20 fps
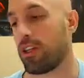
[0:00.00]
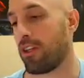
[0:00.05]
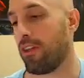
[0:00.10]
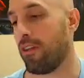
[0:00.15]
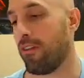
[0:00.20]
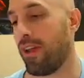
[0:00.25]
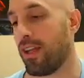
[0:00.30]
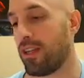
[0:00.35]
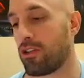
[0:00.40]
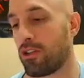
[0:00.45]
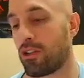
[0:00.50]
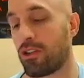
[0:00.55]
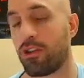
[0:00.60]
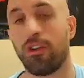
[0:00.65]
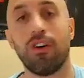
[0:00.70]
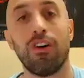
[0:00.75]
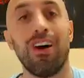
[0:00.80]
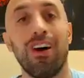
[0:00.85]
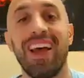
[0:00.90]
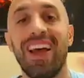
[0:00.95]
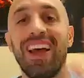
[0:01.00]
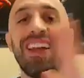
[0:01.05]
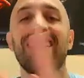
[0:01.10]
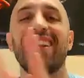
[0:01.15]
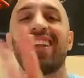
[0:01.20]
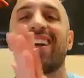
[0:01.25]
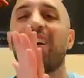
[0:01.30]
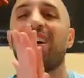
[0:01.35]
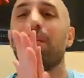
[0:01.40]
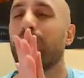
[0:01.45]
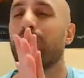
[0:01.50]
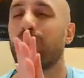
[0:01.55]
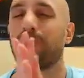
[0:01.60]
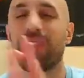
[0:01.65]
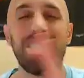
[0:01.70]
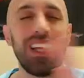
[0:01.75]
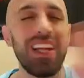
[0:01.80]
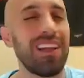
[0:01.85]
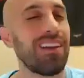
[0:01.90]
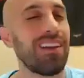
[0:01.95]
to the ventricle,
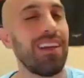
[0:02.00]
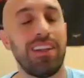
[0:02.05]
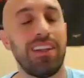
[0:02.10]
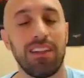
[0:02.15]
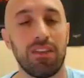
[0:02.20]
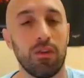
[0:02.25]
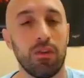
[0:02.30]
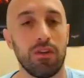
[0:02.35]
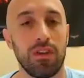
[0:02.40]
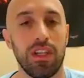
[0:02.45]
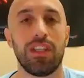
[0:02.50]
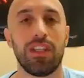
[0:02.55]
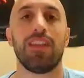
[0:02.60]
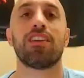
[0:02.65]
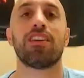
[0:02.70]
completely dissociating.